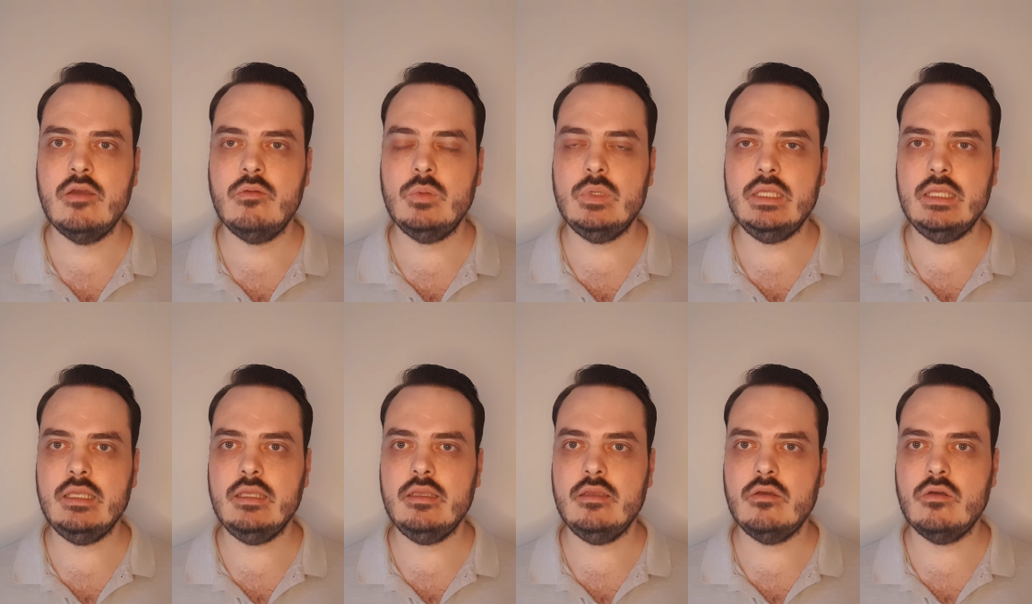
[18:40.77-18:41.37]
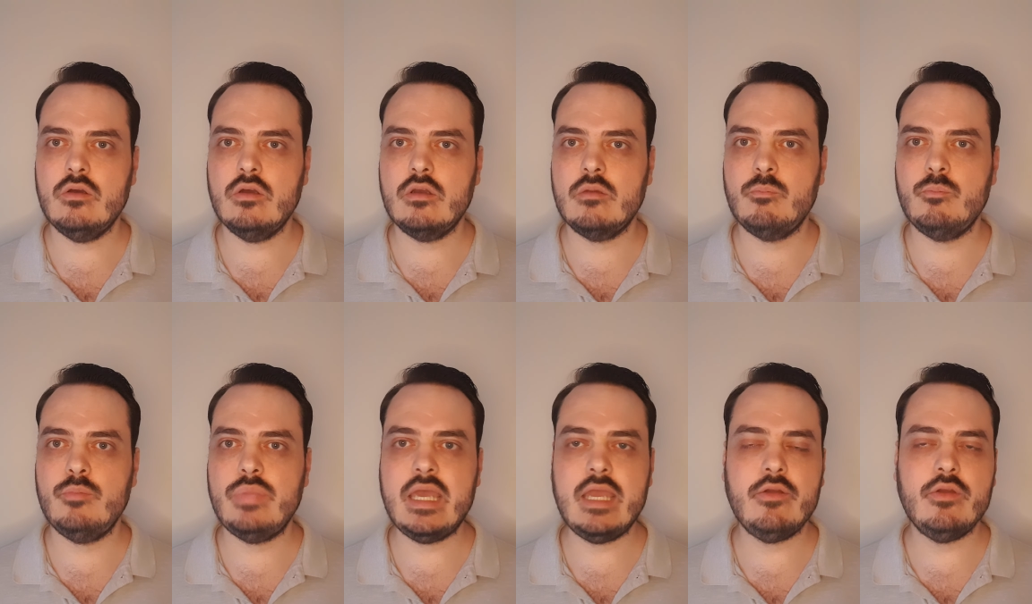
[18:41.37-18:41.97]
We
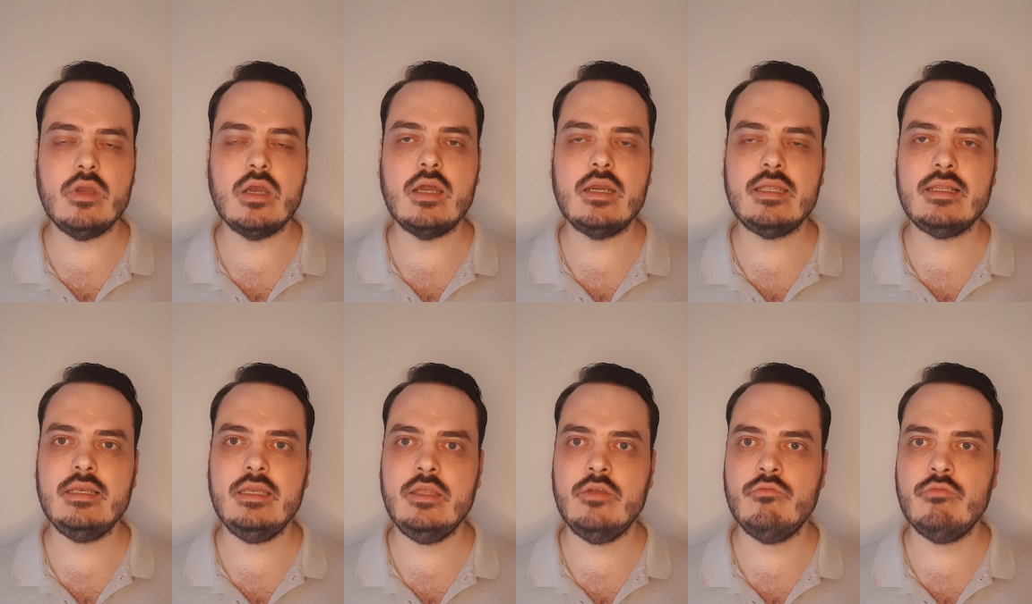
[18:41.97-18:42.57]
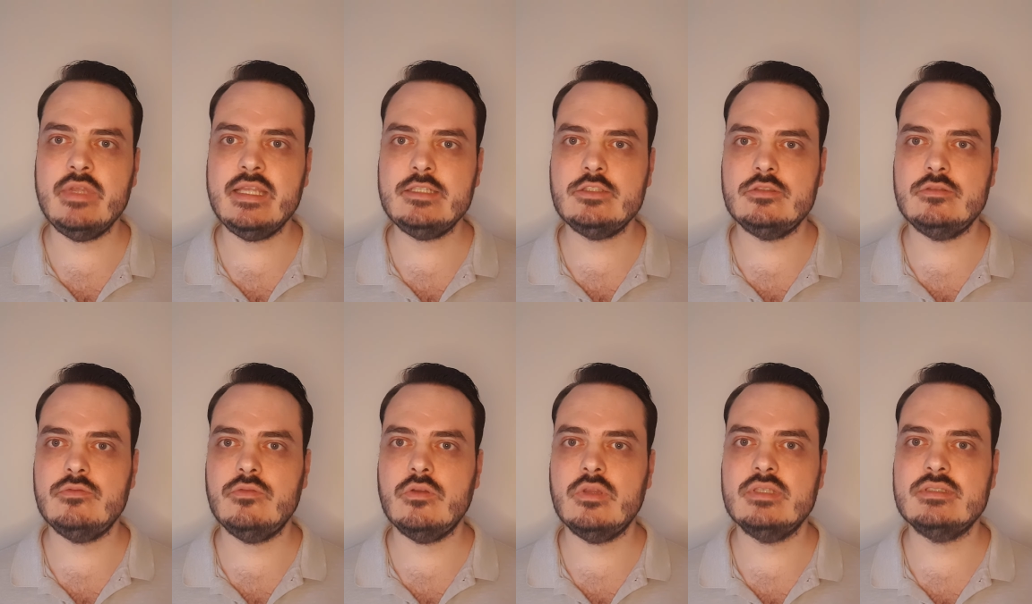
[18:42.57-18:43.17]
periodically reached
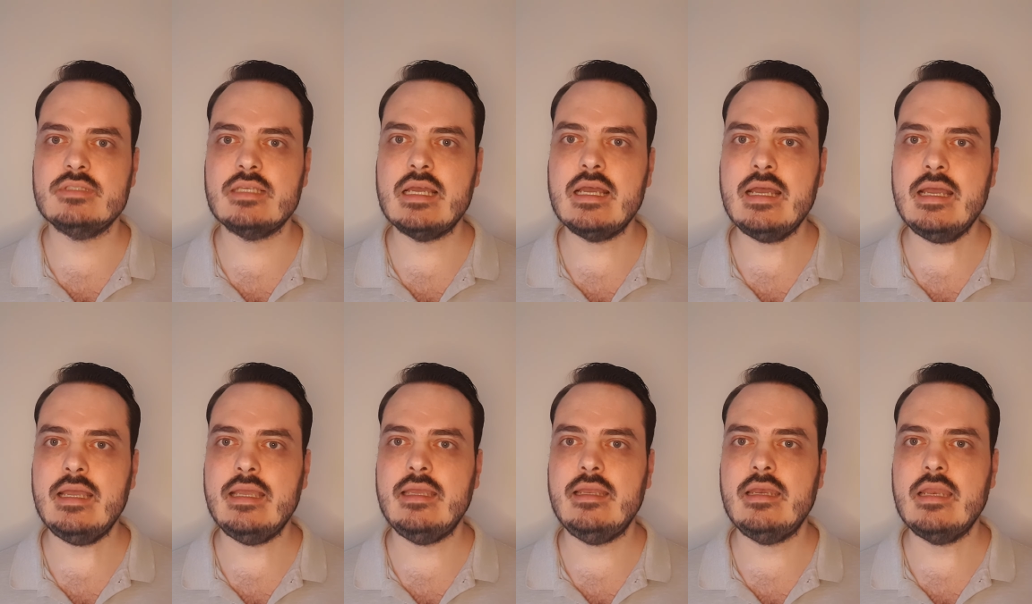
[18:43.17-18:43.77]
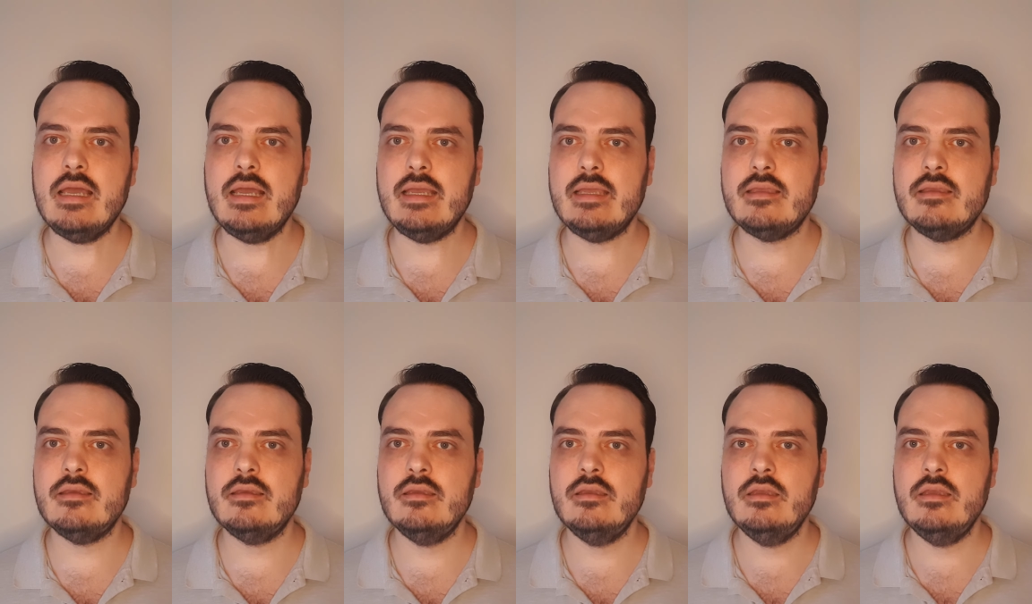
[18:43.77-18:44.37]
for the sky
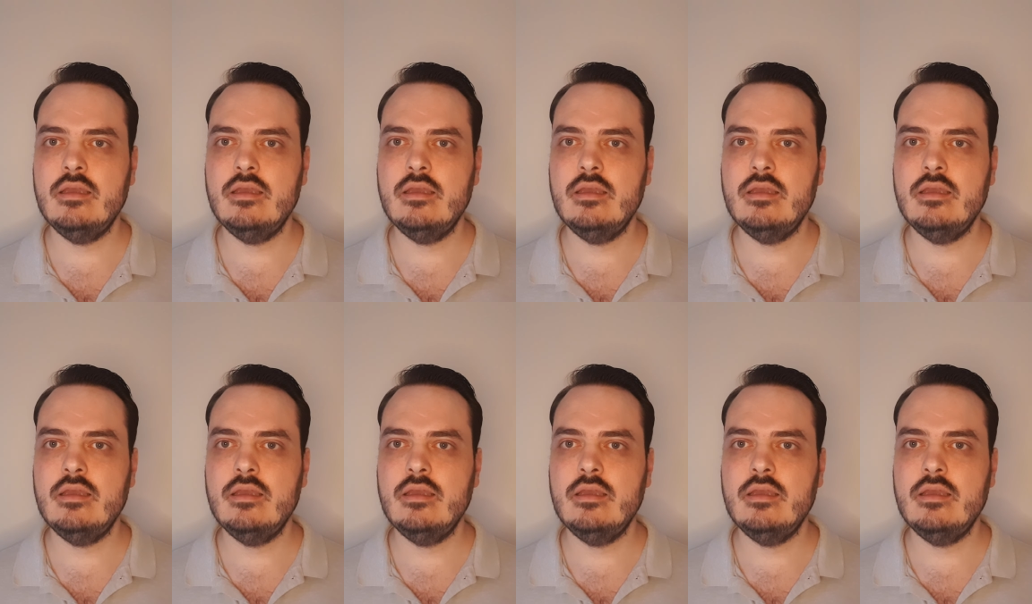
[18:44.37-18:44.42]
like